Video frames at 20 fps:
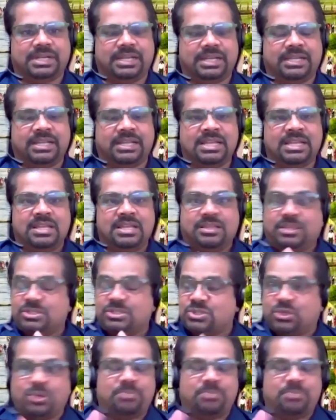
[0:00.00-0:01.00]
right?
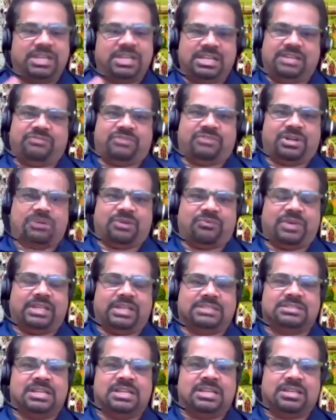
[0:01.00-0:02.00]
There's so many different ways.
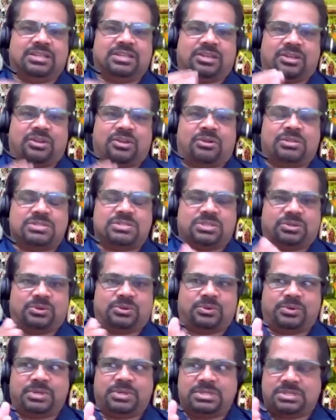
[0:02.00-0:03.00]
You can also
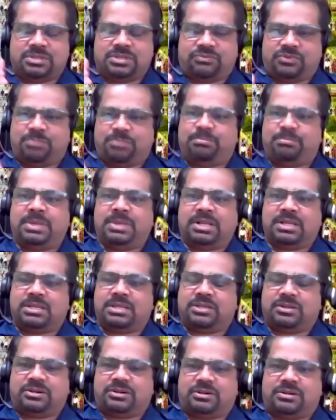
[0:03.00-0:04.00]
go into, if you build
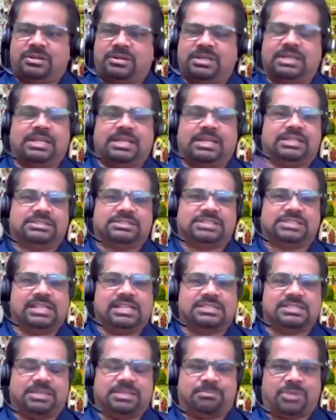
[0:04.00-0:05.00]
your
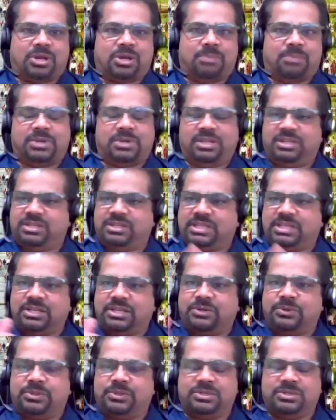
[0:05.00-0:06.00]
skill set properly, you can
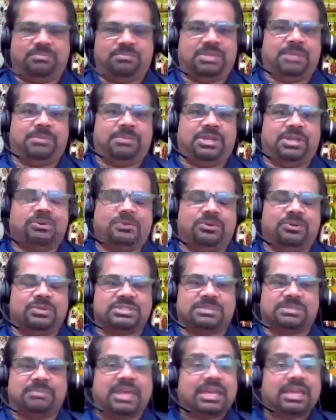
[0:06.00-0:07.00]
go into maybe
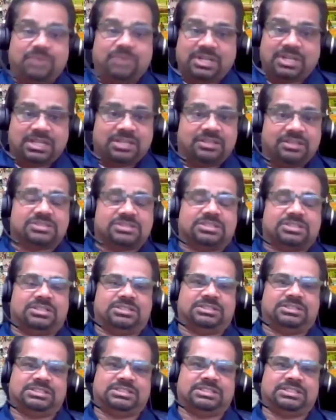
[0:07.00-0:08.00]
doing some equity
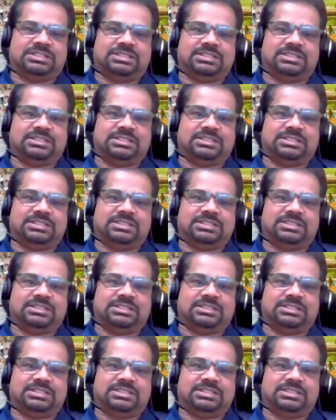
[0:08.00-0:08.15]
research,